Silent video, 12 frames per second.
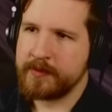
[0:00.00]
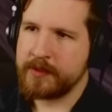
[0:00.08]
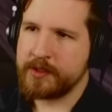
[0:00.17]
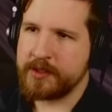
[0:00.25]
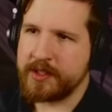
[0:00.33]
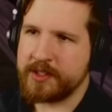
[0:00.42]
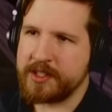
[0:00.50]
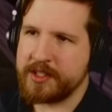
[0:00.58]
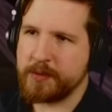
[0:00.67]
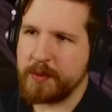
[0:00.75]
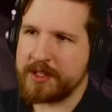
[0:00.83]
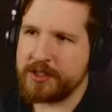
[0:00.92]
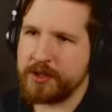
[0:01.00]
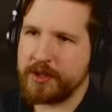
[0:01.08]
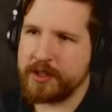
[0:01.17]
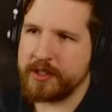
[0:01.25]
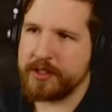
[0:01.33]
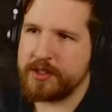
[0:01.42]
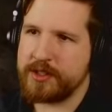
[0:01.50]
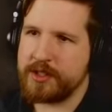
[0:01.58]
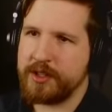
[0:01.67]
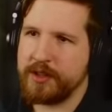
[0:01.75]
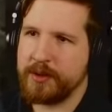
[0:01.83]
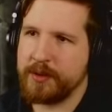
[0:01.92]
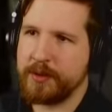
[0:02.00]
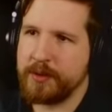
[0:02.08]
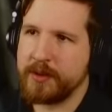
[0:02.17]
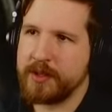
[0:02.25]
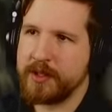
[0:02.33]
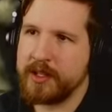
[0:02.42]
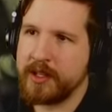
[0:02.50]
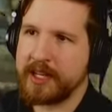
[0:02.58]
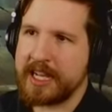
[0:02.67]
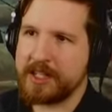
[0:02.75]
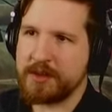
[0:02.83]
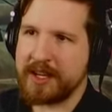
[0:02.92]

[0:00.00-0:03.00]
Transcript: So this is West Hook two. Okay, so I